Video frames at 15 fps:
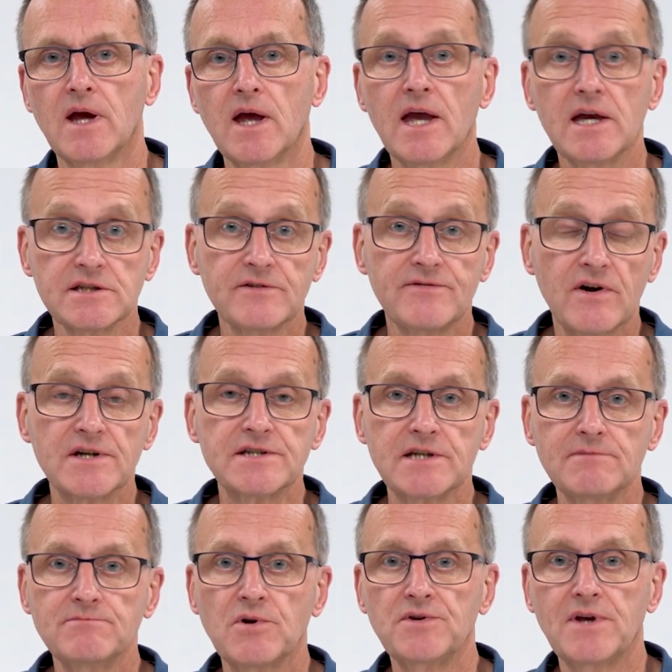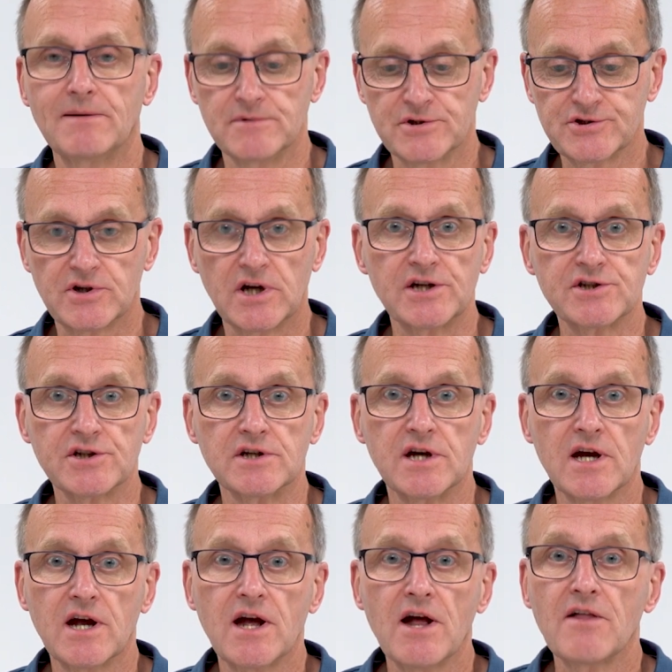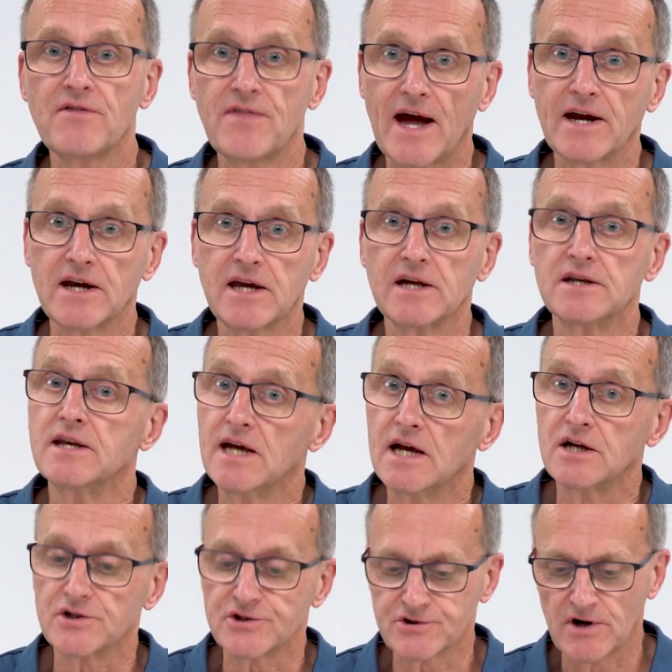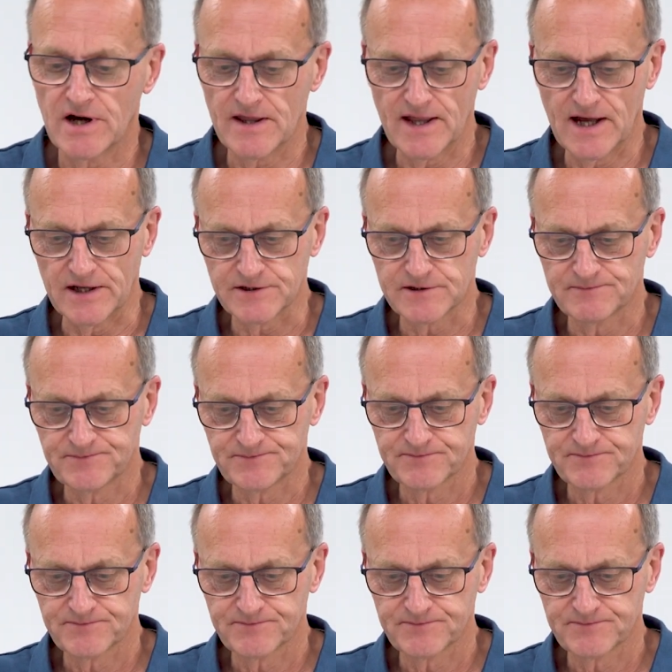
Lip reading: Here's a very simple demonstration that can illustrate that.